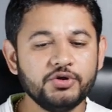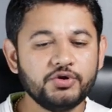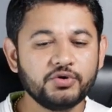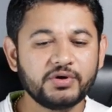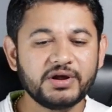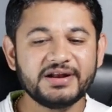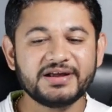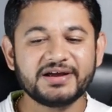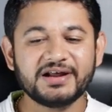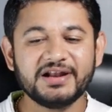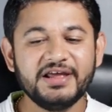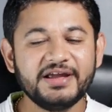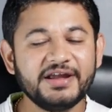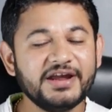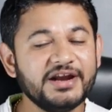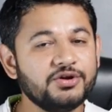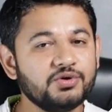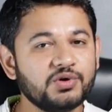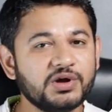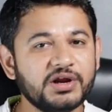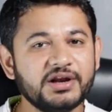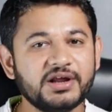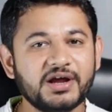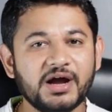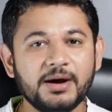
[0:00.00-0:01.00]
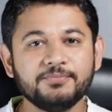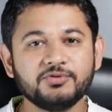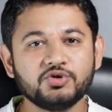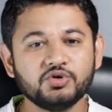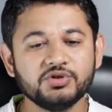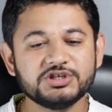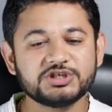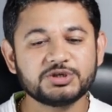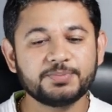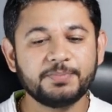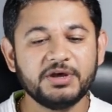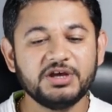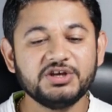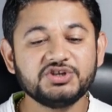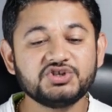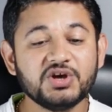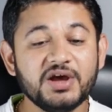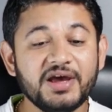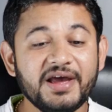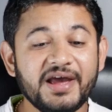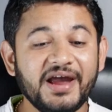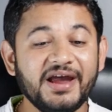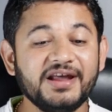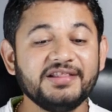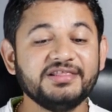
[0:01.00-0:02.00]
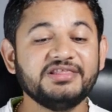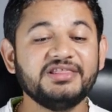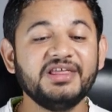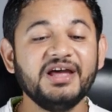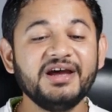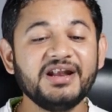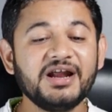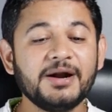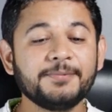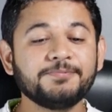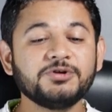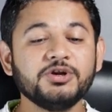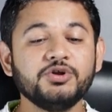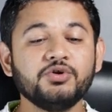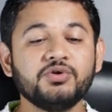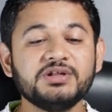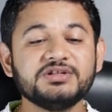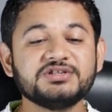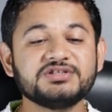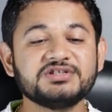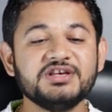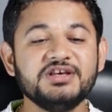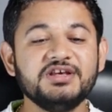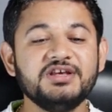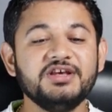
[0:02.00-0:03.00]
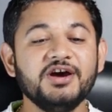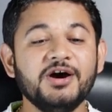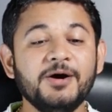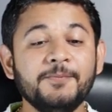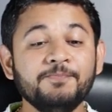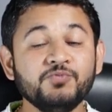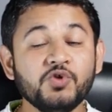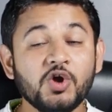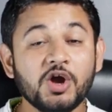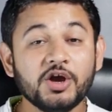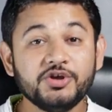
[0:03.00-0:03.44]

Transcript: You can click it, you can come to this page, and then after you can see here,